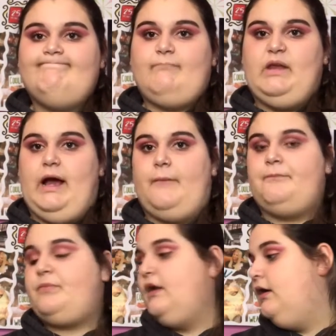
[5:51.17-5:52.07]
Yeah.
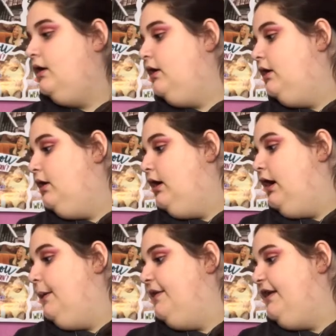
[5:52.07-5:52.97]

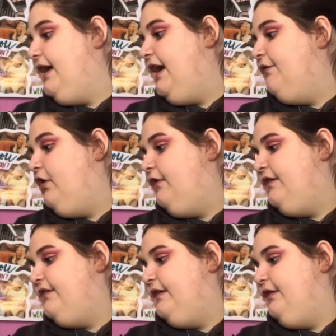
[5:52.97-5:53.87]
And then I have all the
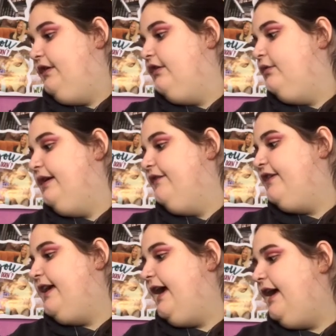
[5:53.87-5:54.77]
7s. We have
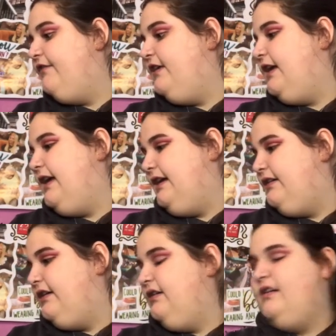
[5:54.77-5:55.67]
Caveat.
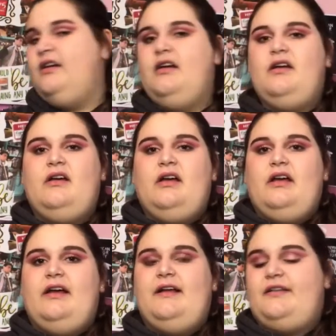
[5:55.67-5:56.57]

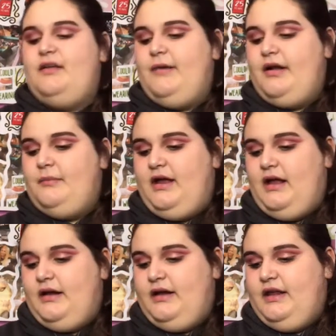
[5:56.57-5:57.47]
It's about a
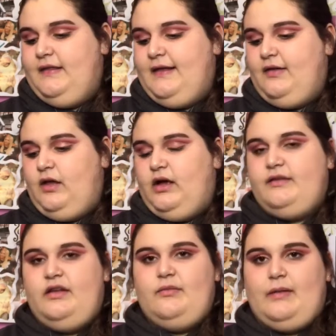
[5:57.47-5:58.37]
man, and he, like, lost
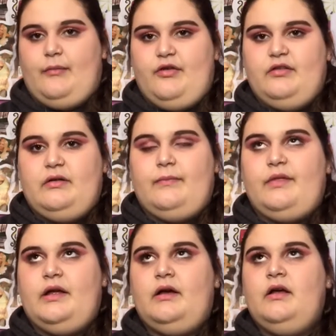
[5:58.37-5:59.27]
his memory or
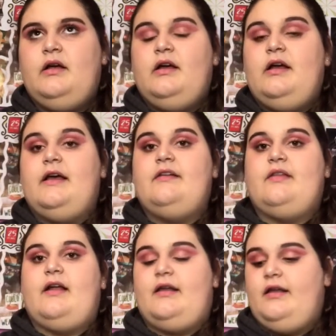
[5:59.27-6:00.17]
something. And
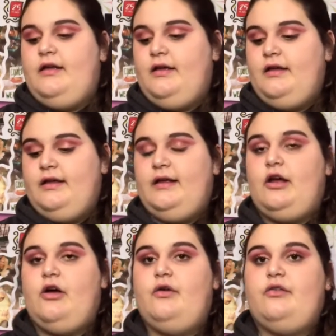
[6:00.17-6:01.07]
then he
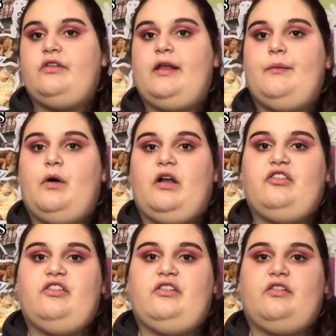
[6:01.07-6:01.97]
goes and
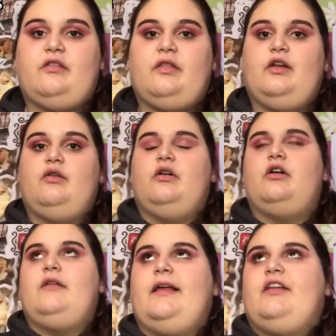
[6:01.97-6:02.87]
watches this little
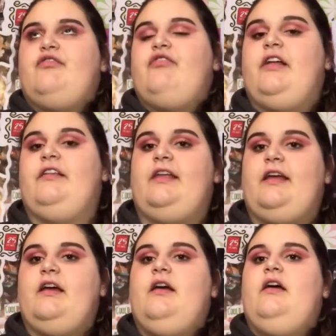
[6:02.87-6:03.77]
girl, his friend's,
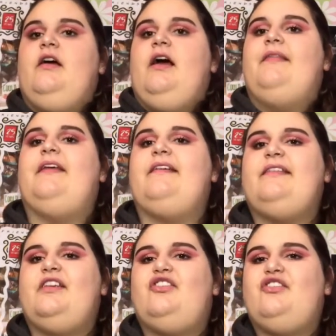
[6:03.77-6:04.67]
like, I think
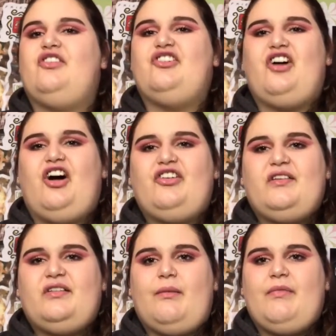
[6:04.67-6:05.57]
sister or daughter or
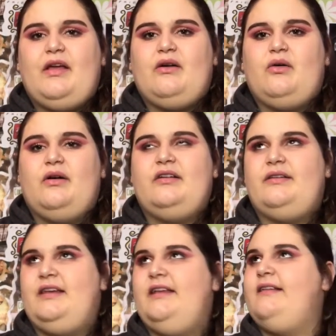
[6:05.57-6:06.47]
something, or
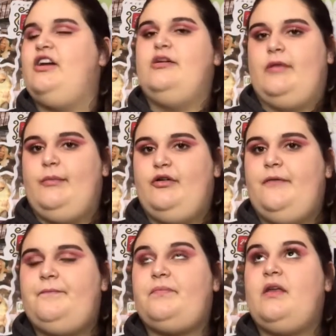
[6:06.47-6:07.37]
niece, I don't remember.
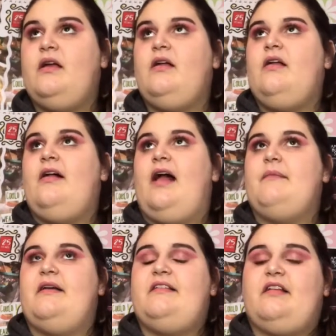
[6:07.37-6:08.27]
And
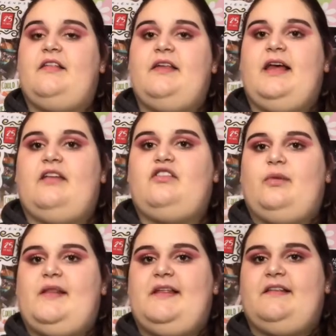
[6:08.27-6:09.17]
basically he has to
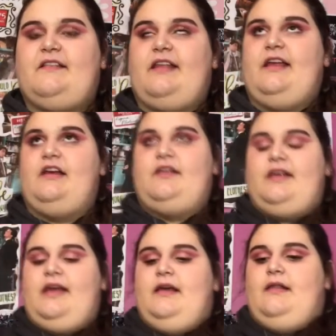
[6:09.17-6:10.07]
wear, like, this thing because he
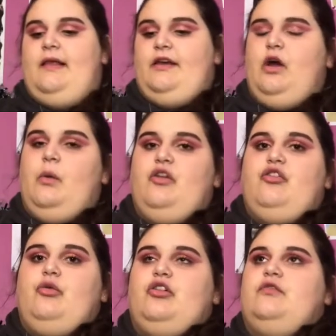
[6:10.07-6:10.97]
can't, like, go
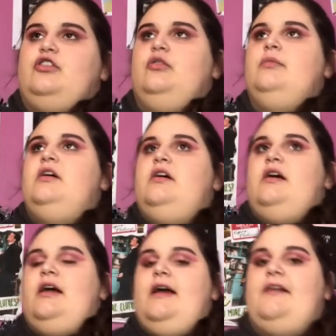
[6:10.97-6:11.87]
into her room.
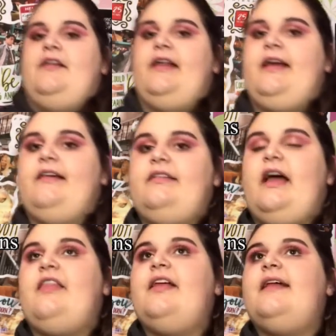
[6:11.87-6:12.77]
And then
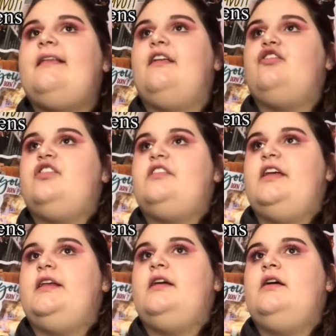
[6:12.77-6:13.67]
I think it's interesting.